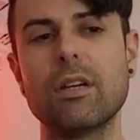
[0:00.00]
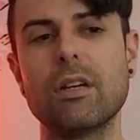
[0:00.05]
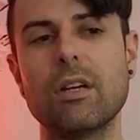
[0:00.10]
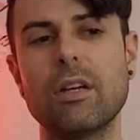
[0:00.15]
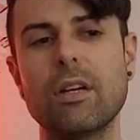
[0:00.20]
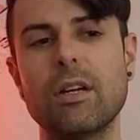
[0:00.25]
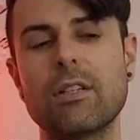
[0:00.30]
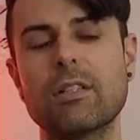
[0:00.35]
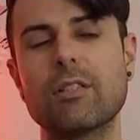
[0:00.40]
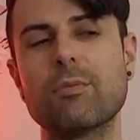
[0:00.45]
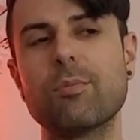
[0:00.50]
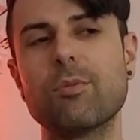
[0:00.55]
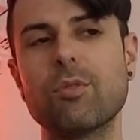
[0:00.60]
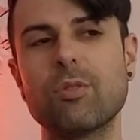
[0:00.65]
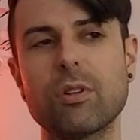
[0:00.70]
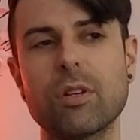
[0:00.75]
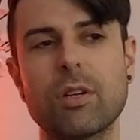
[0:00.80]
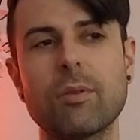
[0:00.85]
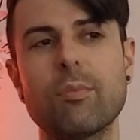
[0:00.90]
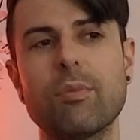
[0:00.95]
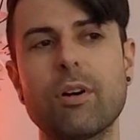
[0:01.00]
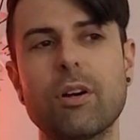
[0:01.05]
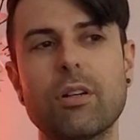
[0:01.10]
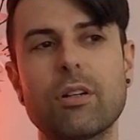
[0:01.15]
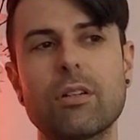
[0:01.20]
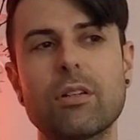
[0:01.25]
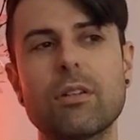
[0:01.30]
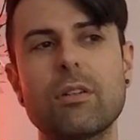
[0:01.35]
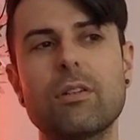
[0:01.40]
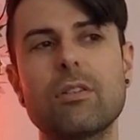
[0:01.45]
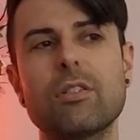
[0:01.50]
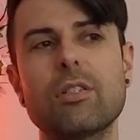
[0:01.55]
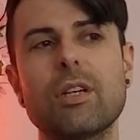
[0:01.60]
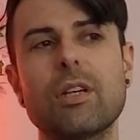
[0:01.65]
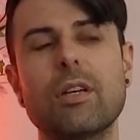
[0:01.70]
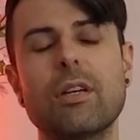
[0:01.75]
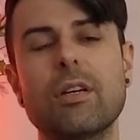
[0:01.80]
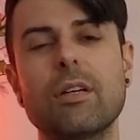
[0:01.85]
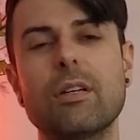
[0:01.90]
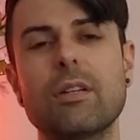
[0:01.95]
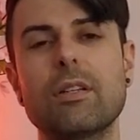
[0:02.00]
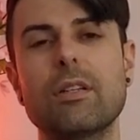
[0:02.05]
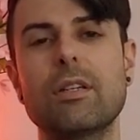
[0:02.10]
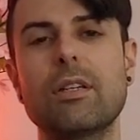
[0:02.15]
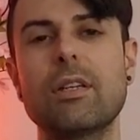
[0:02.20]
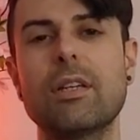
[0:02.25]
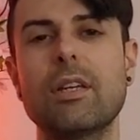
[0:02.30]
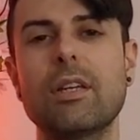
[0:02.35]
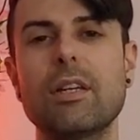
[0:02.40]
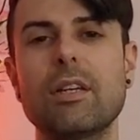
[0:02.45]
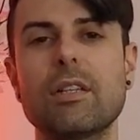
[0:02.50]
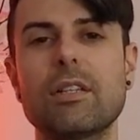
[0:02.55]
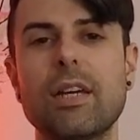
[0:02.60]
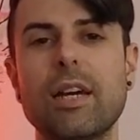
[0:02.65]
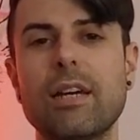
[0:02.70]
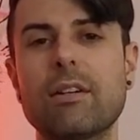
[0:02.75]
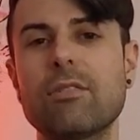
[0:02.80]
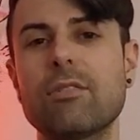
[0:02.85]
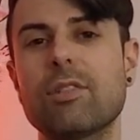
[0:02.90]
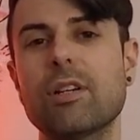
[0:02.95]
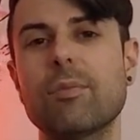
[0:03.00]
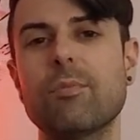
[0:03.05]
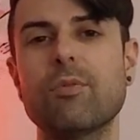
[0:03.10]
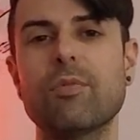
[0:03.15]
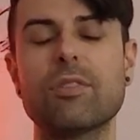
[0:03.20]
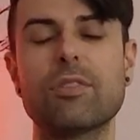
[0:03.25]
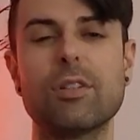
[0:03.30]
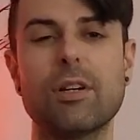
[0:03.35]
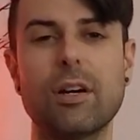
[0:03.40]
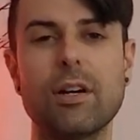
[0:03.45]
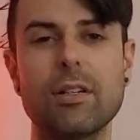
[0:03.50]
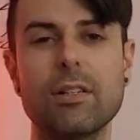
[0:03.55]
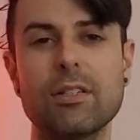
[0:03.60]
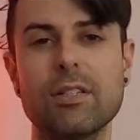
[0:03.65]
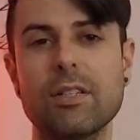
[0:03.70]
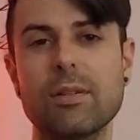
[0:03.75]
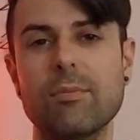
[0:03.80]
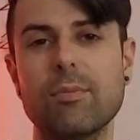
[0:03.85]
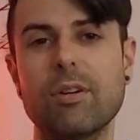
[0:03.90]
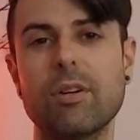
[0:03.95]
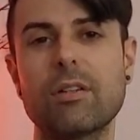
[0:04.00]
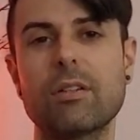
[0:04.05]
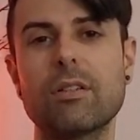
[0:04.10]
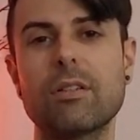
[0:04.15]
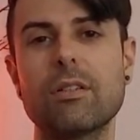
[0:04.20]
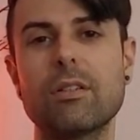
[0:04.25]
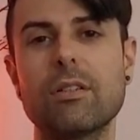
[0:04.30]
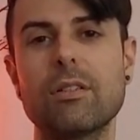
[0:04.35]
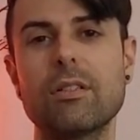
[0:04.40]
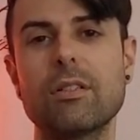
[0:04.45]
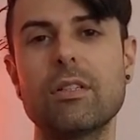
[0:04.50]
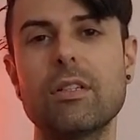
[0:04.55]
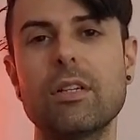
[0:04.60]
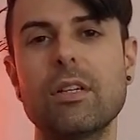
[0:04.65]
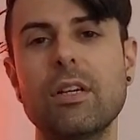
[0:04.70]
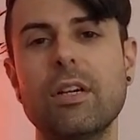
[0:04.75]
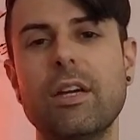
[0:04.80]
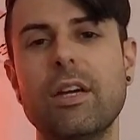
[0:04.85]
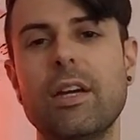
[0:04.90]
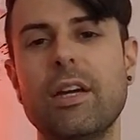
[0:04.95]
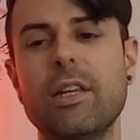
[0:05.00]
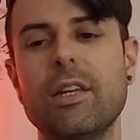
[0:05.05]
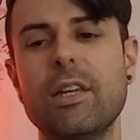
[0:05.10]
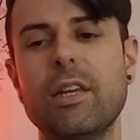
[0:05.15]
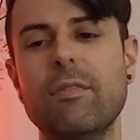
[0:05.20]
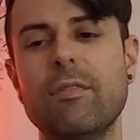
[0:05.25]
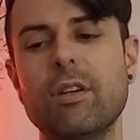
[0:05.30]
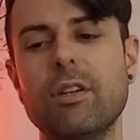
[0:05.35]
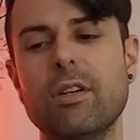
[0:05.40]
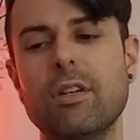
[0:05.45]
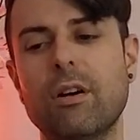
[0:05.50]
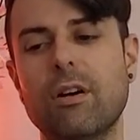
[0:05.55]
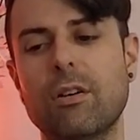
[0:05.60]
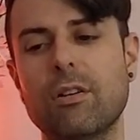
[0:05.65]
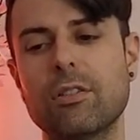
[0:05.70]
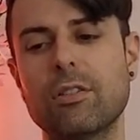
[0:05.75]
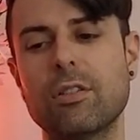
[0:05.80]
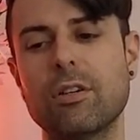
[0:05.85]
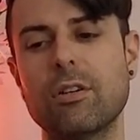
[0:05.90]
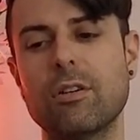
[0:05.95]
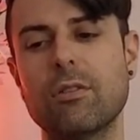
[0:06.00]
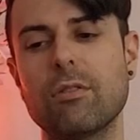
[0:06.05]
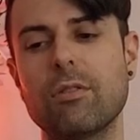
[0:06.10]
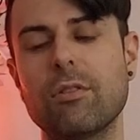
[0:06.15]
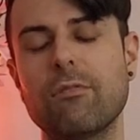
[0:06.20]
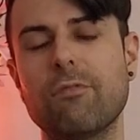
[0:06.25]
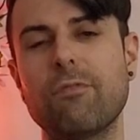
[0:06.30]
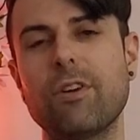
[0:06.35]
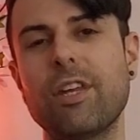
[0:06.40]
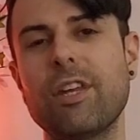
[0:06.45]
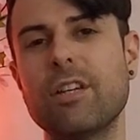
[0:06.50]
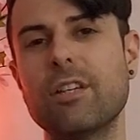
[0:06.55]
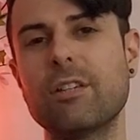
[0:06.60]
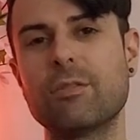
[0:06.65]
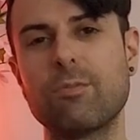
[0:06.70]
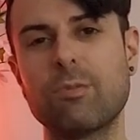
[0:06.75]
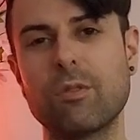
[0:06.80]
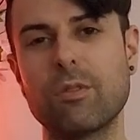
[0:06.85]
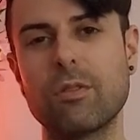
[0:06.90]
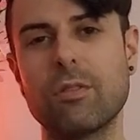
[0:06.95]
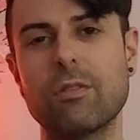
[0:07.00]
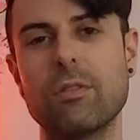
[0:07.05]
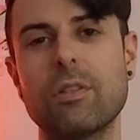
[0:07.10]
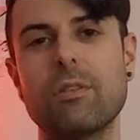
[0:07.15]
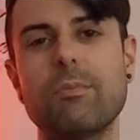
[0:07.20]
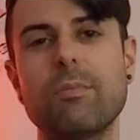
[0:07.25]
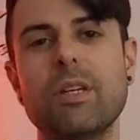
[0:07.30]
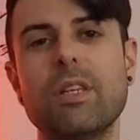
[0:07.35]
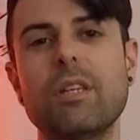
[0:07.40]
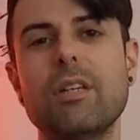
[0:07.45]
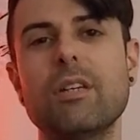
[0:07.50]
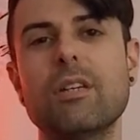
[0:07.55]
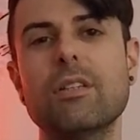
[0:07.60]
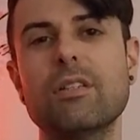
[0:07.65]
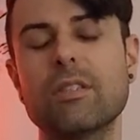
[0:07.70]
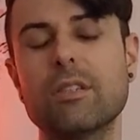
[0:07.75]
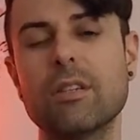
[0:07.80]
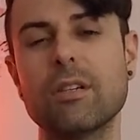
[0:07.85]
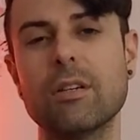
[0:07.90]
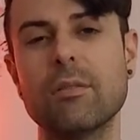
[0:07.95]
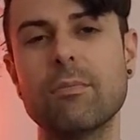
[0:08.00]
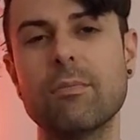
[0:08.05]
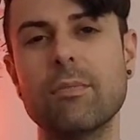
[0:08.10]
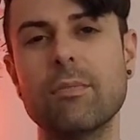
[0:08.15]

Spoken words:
exploring partners and getting tangled up with toxic partners, and even also the fetish world and BDSM.